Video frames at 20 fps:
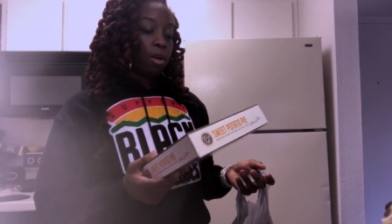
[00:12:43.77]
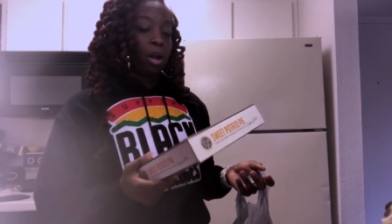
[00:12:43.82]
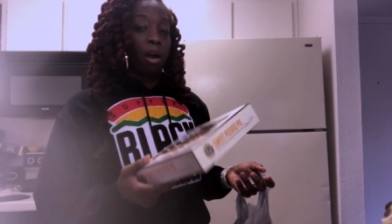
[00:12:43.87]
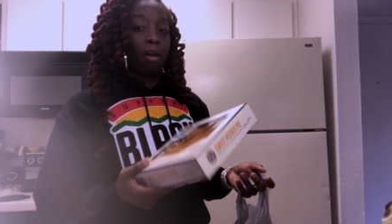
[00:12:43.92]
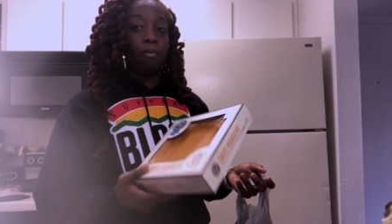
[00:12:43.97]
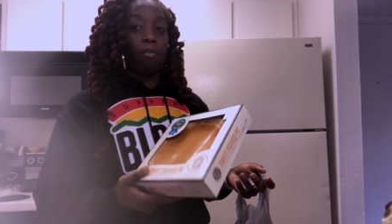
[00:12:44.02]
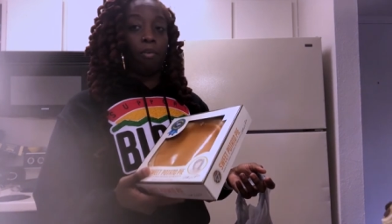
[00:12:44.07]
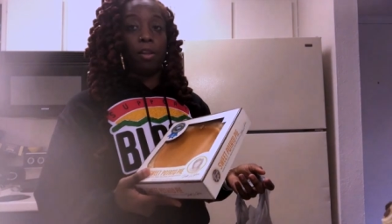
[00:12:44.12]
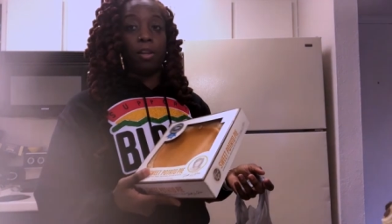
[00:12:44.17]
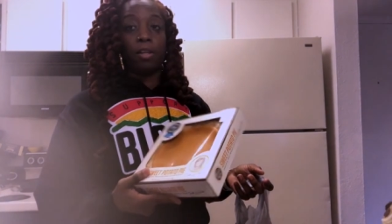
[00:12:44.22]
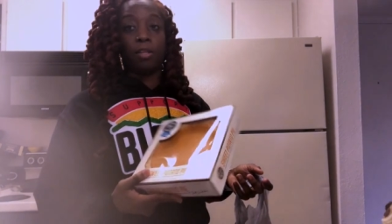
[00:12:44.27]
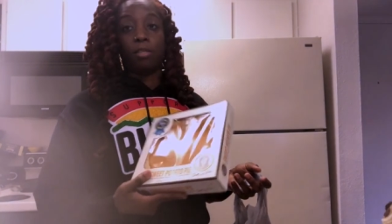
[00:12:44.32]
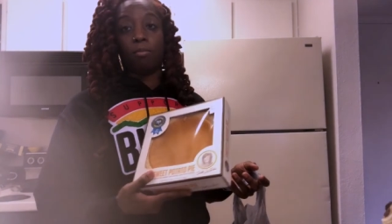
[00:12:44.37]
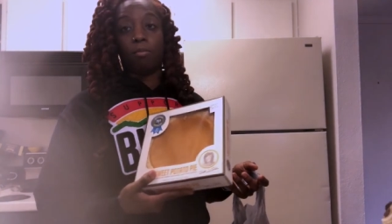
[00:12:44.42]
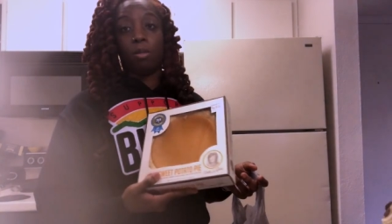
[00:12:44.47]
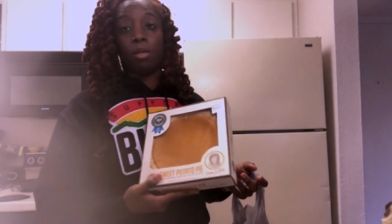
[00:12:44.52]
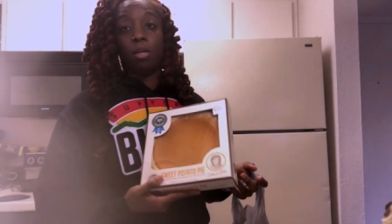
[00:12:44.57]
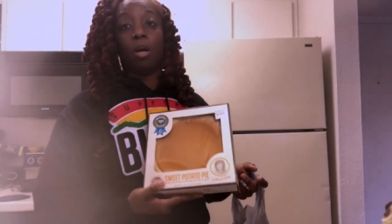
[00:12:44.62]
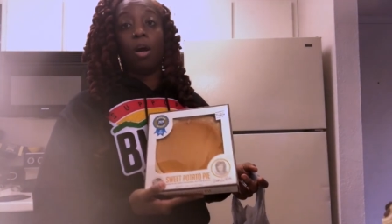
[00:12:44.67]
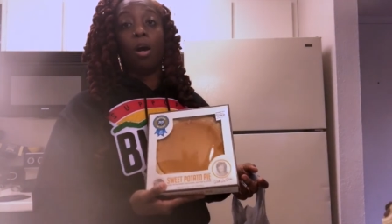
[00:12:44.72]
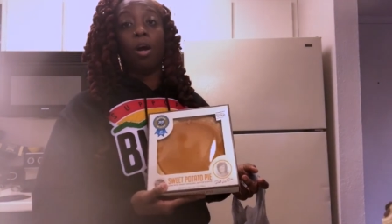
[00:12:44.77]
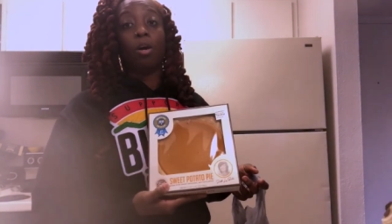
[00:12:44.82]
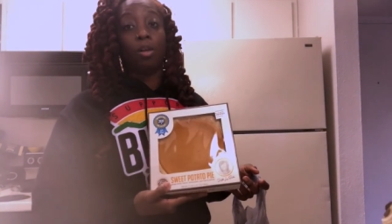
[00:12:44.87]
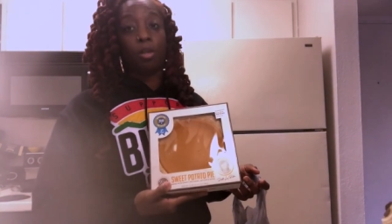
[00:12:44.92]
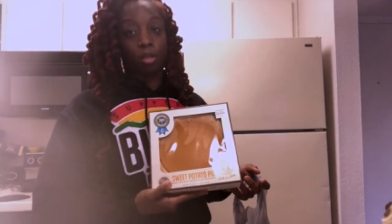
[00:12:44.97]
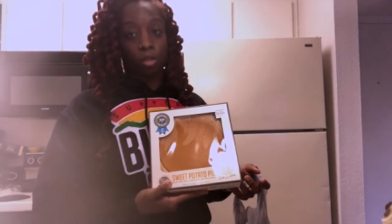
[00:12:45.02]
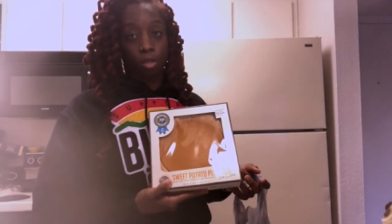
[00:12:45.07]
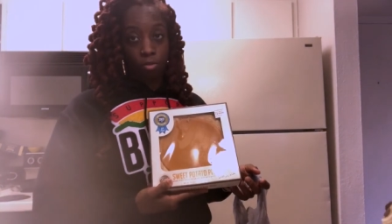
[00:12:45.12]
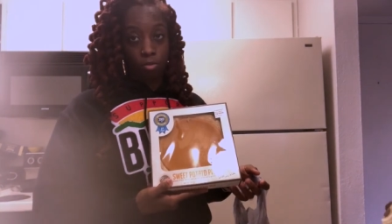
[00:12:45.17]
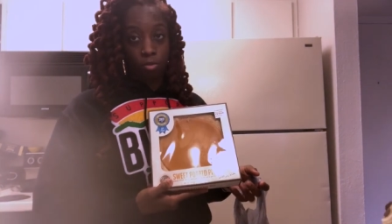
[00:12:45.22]
I find that to be
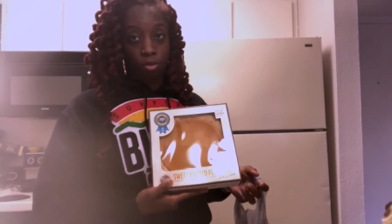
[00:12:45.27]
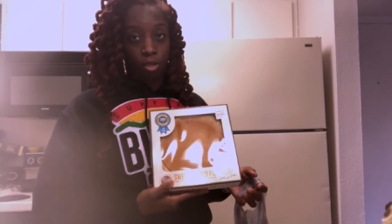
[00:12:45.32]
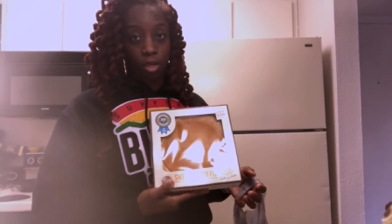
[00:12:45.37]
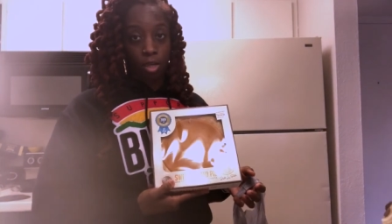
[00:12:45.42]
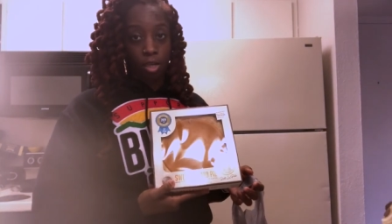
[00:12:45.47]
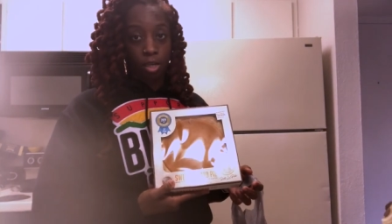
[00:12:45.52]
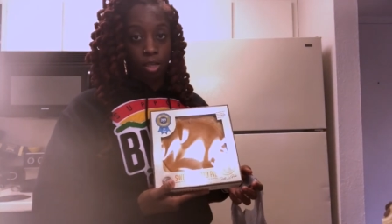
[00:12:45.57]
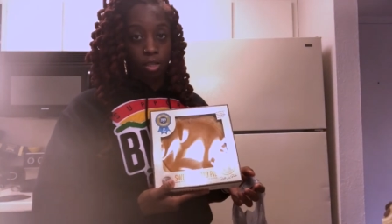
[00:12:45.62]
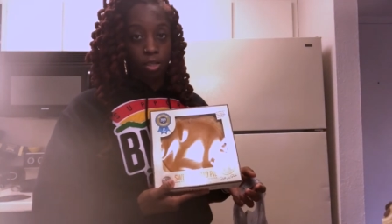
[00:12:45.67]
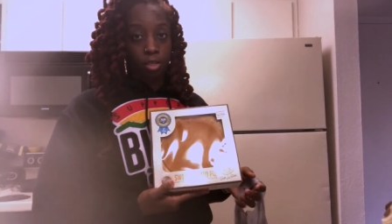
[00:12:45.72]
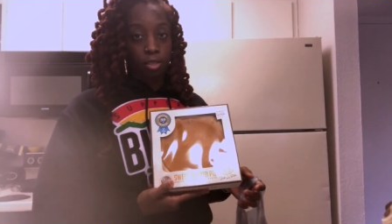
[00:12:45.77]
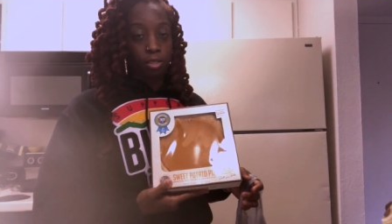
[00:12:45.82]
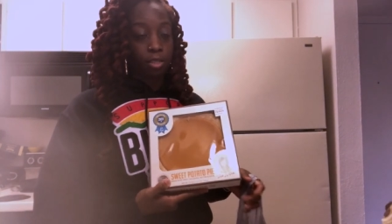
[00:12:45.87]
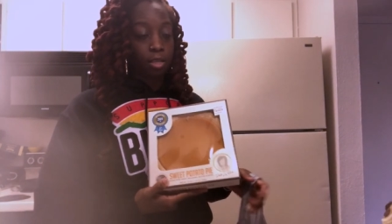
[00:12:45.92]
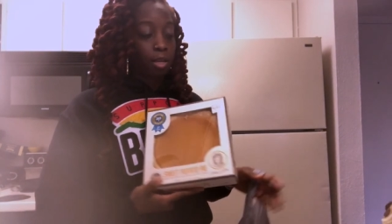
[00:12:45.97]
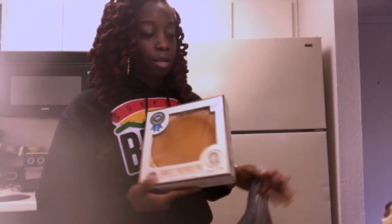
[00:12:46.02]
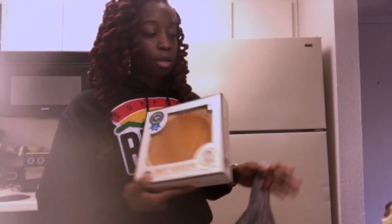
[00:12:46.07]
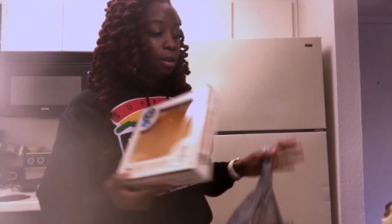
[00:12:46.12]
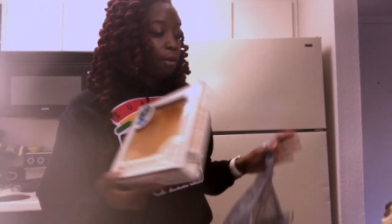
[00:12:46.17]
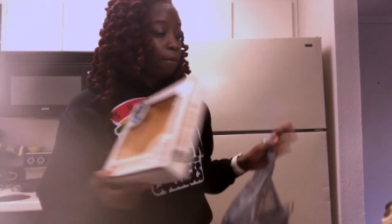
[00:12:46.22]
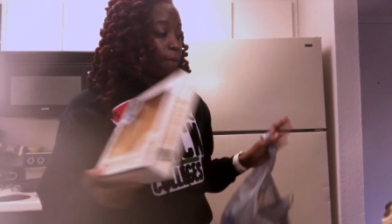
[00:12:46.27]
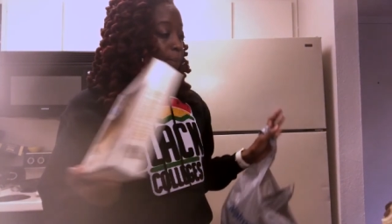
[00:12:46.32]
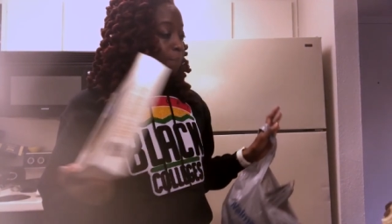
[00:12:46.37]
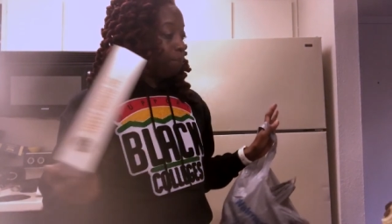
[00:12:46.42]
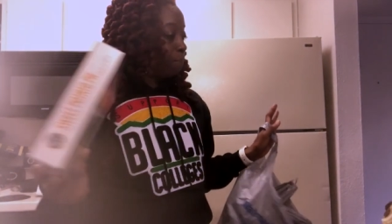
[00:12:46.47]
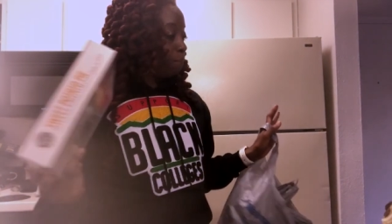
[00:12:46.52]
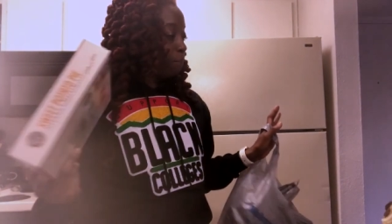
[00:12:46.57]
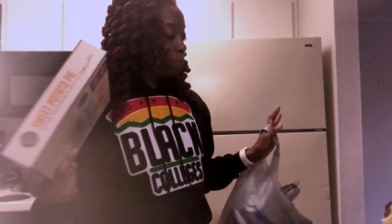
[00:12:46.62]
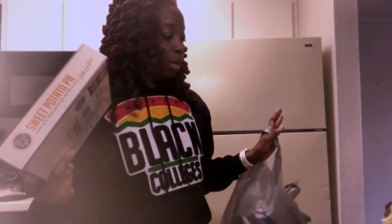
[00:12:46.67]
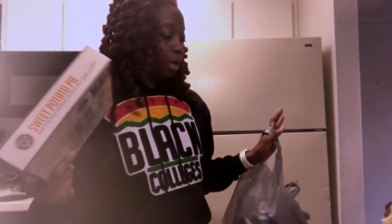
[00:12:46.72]
utterly ridiculous,
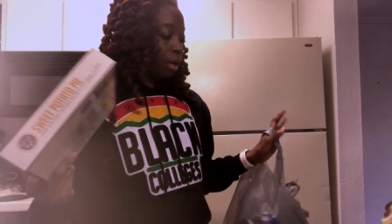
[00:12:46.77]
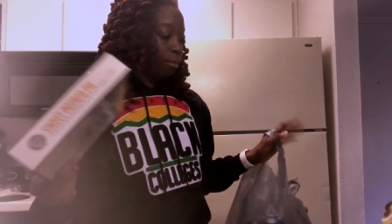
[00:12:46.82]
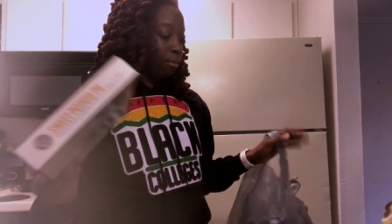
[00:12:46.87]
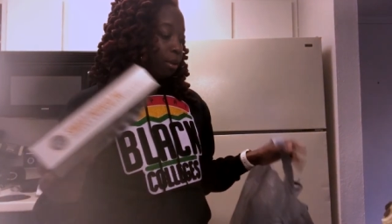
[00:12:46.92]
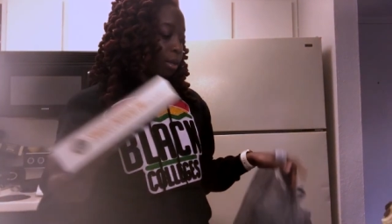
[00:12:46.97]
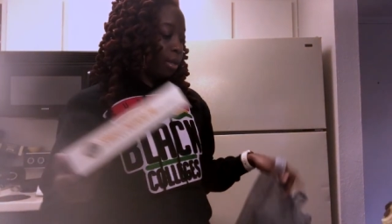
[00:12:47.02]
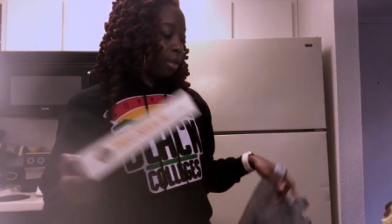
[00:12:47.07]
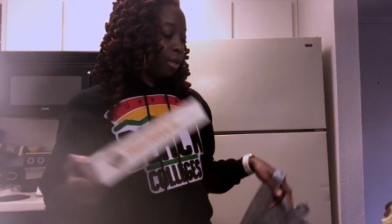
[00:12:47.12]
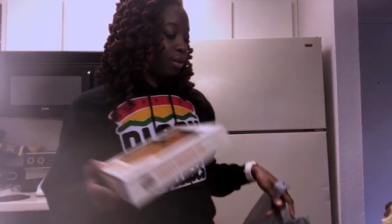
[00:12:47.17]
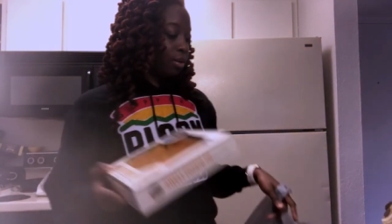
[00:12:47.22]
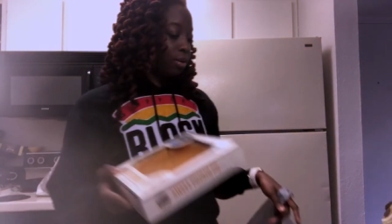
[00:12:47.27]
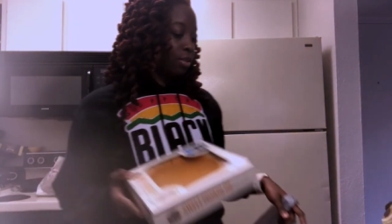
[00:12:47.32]
but I'm not here to